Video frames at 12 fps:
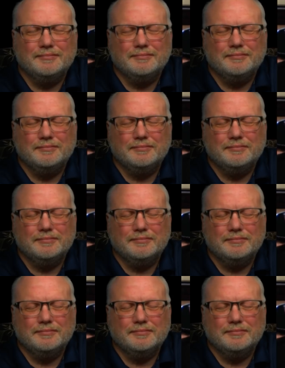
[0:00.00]

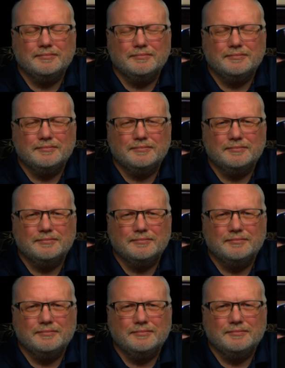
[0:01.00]

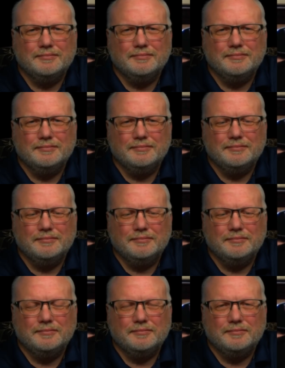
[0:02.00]

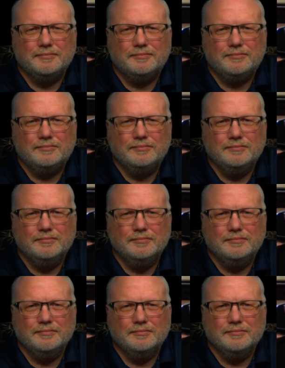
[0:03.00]

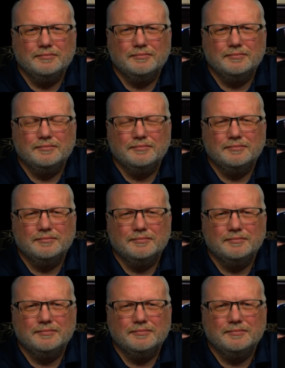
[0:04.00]

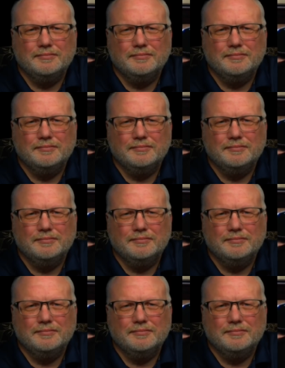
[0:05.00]
No words are spoken by the person on screen.